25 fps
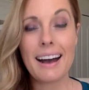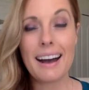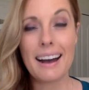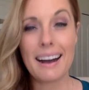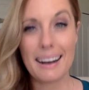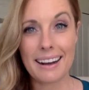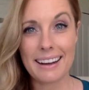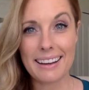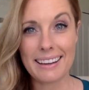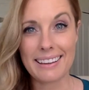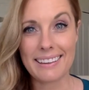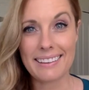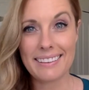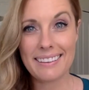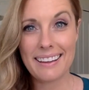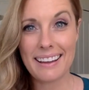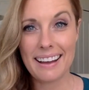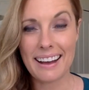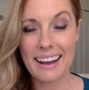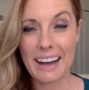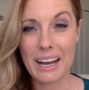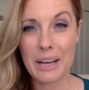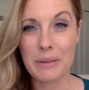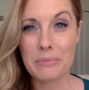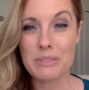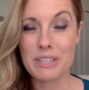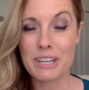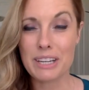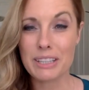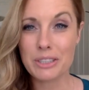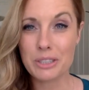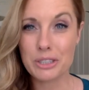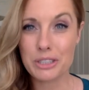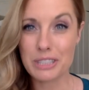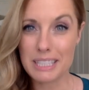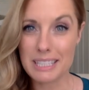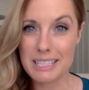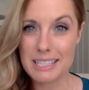Hi, I'm
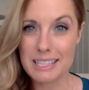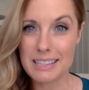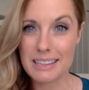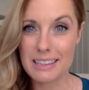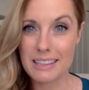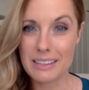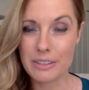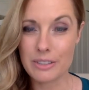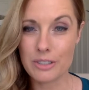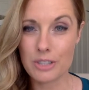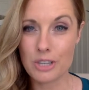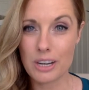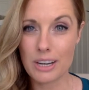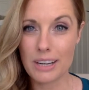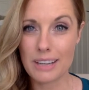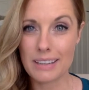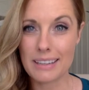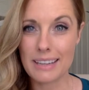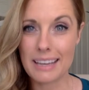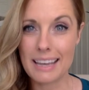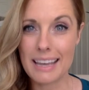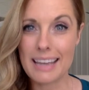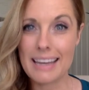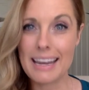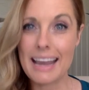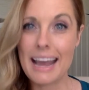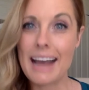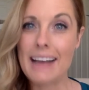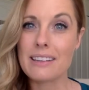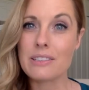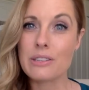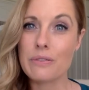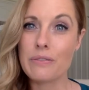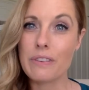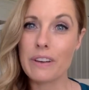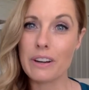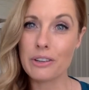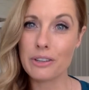Dr. Lisa Littlejohn, and
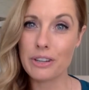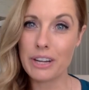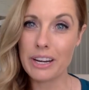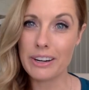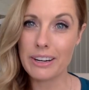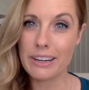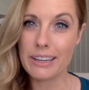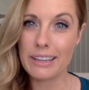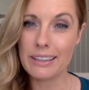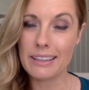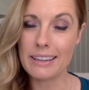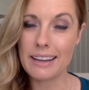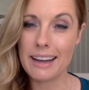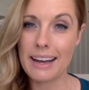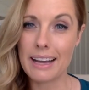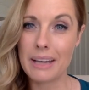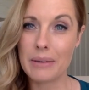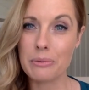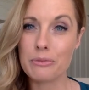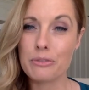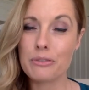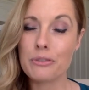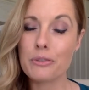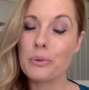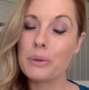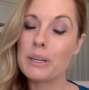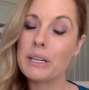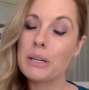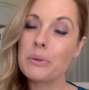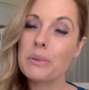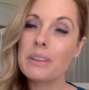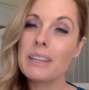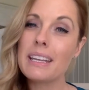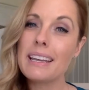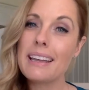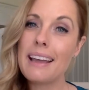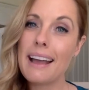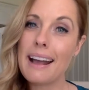as a veterinarian, I am
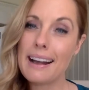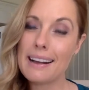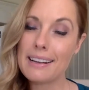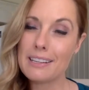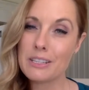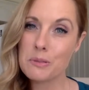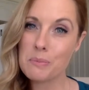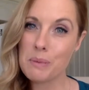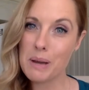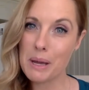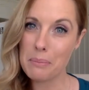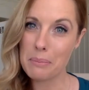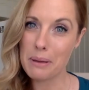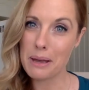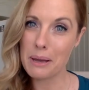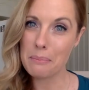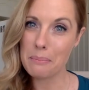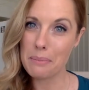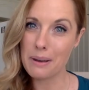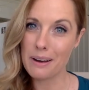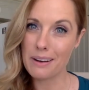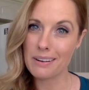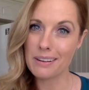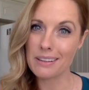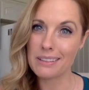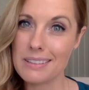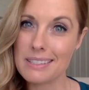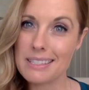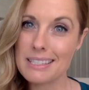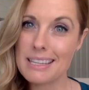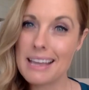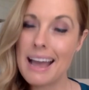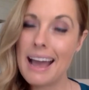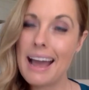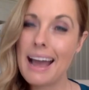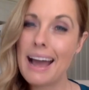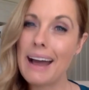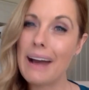frequently asked by pet parents
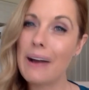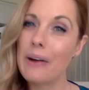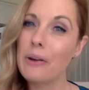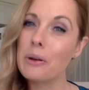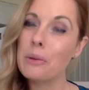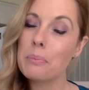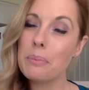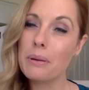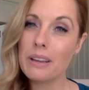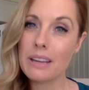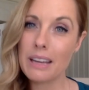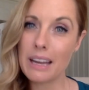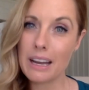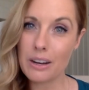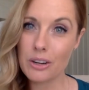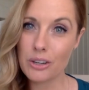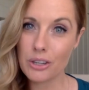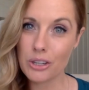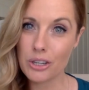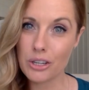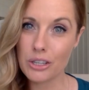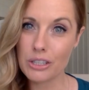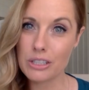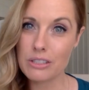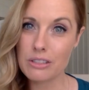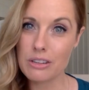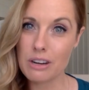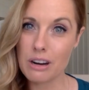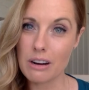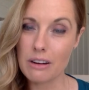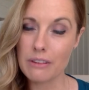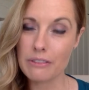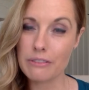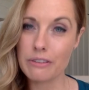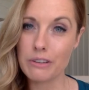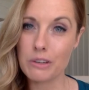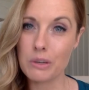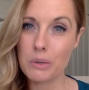how to pick out good
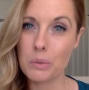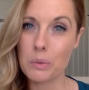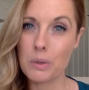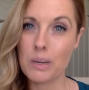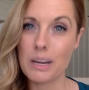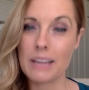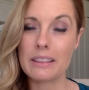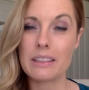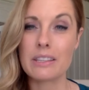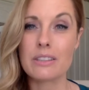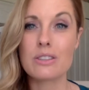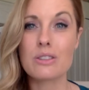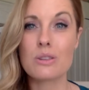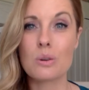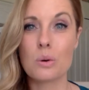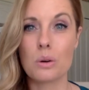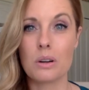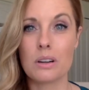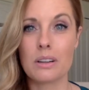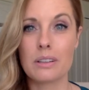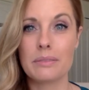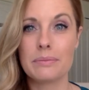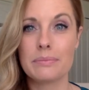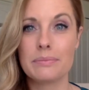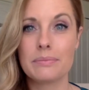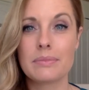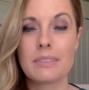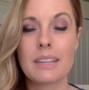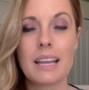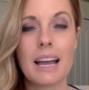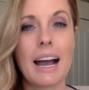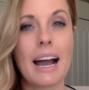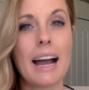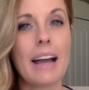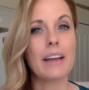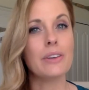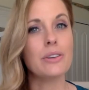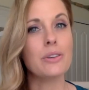dog food when at the store.
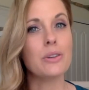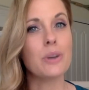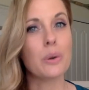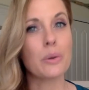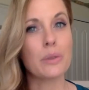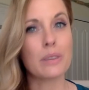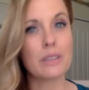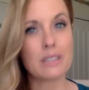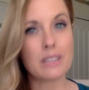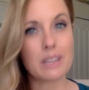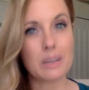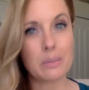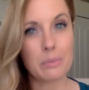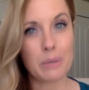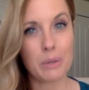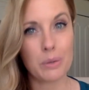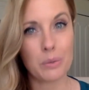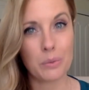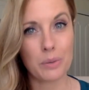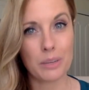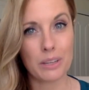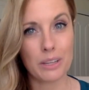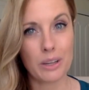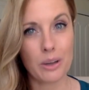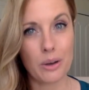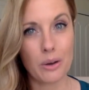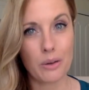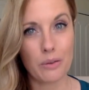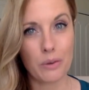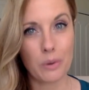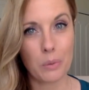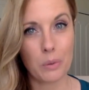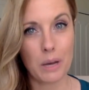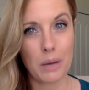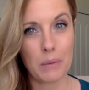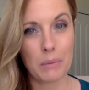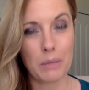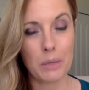I know this can be really
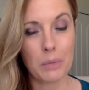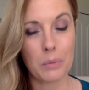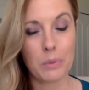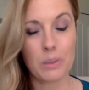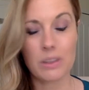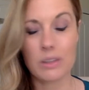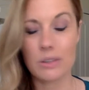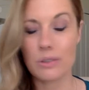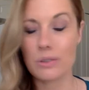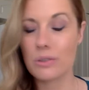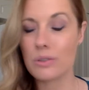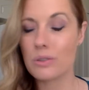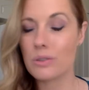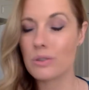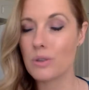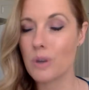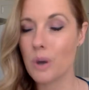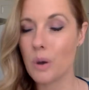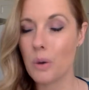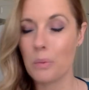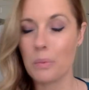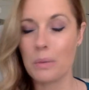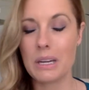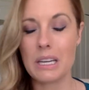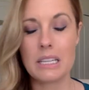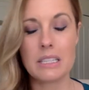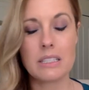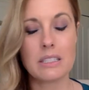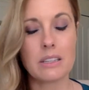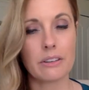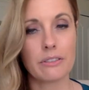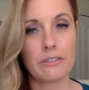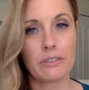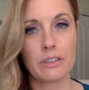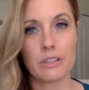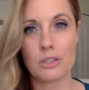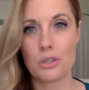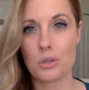overwhelming when there's so many
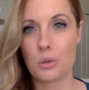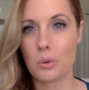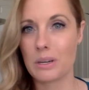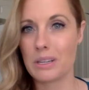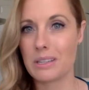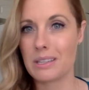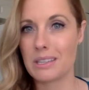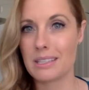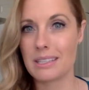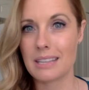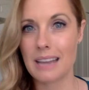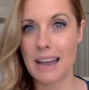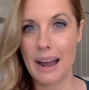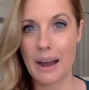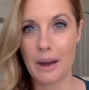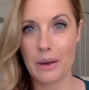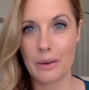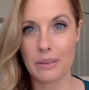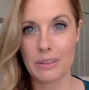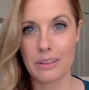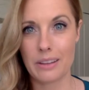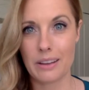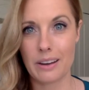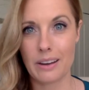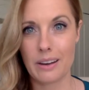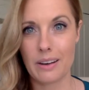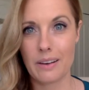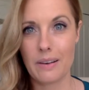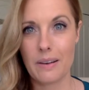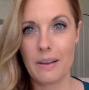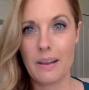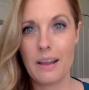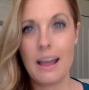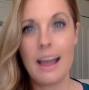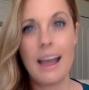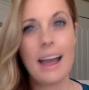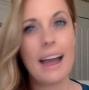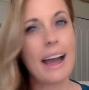different choices out there.
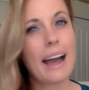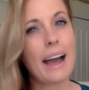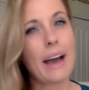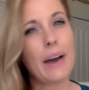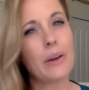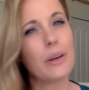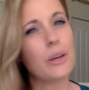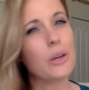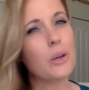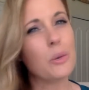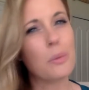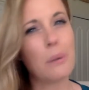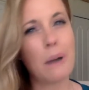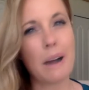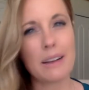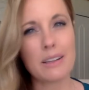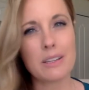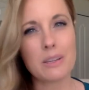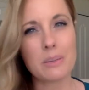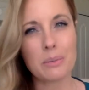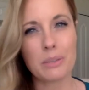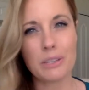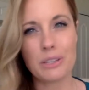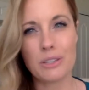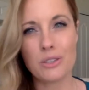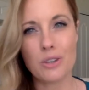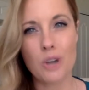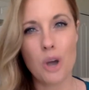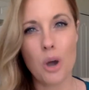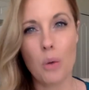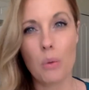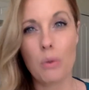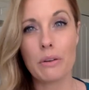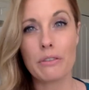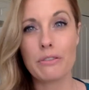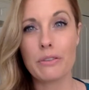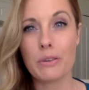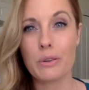How do you possibly know
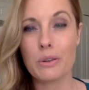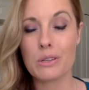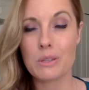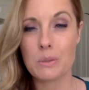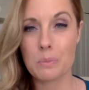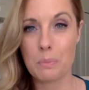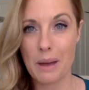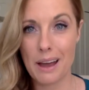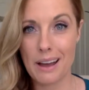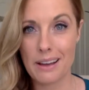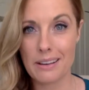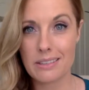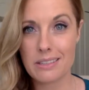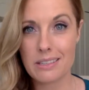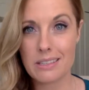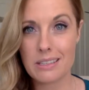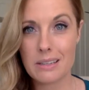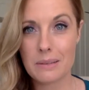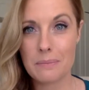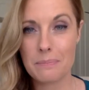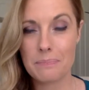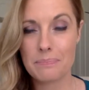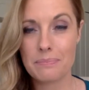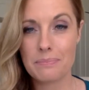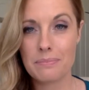what food is best?